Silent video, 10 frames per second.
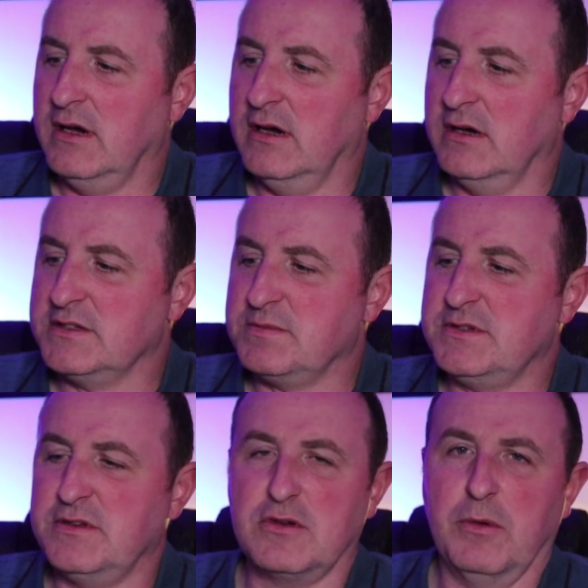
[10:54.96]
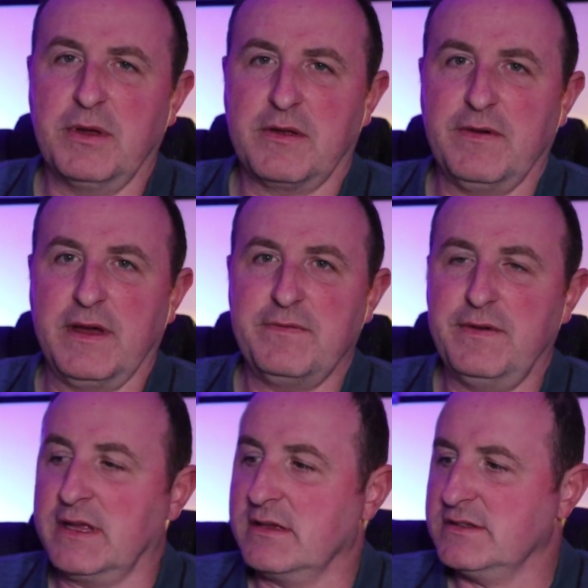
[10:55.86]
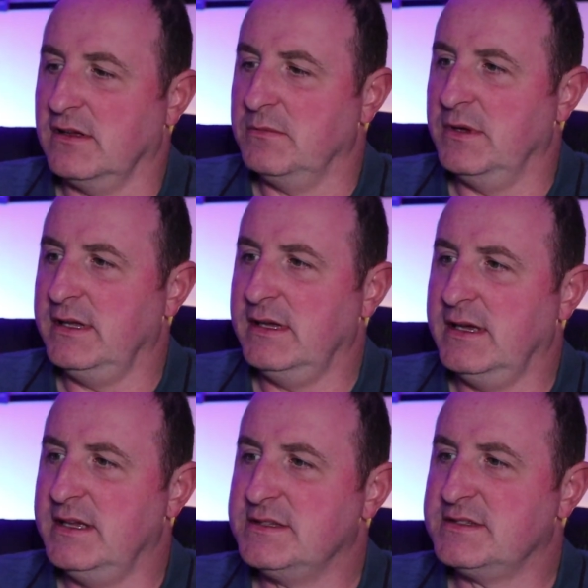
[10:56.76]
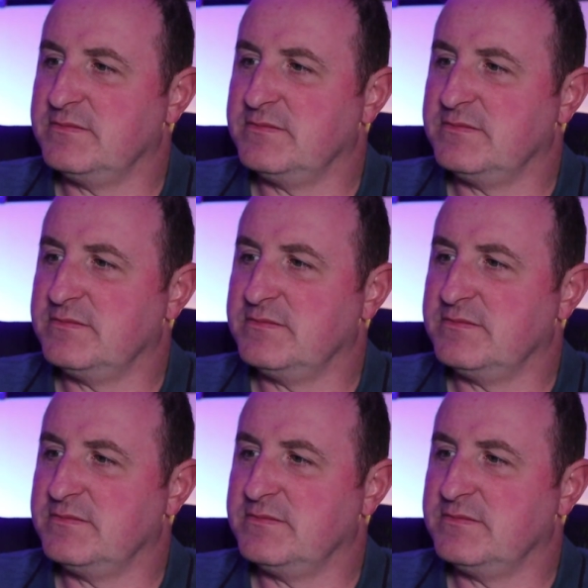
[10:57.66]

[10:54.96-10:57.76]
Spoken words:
especially if you've got big fat fingers like me.